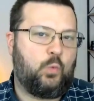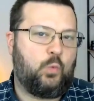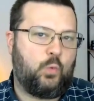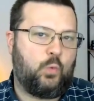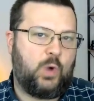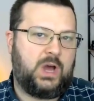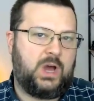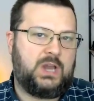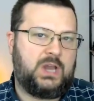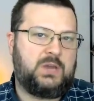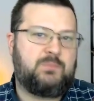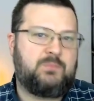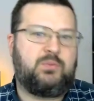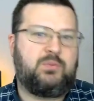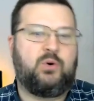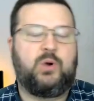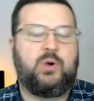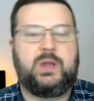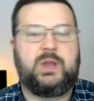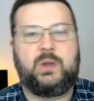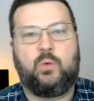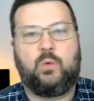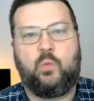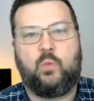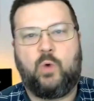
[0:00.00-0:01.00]

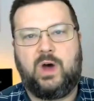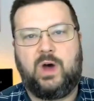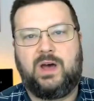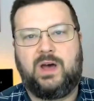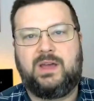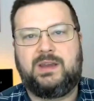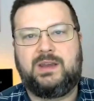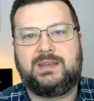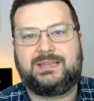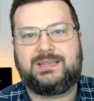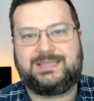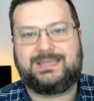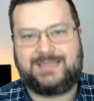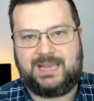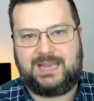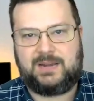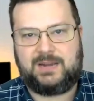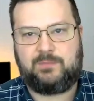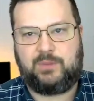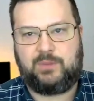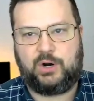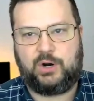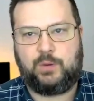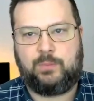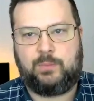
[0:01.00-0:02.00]
1.1
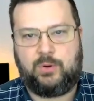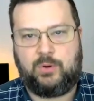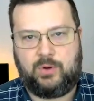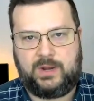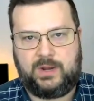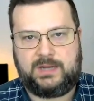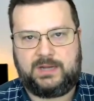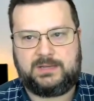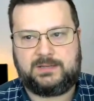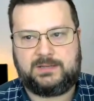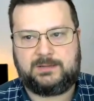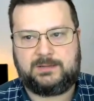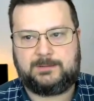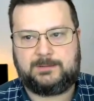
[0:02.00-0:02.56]
cent per point.